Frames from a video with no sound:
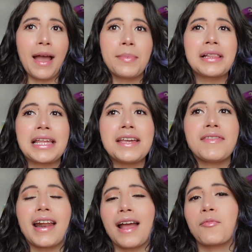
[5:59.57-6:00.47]
I believe
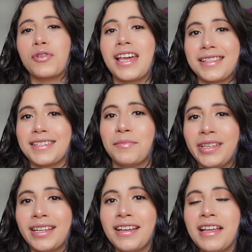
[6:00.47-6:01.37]
that I will get
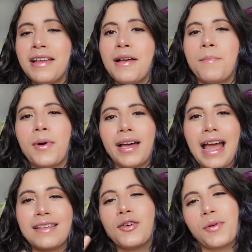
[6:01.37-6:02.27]
something, but
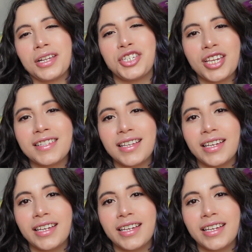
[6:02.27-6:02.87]
I don't want to jinx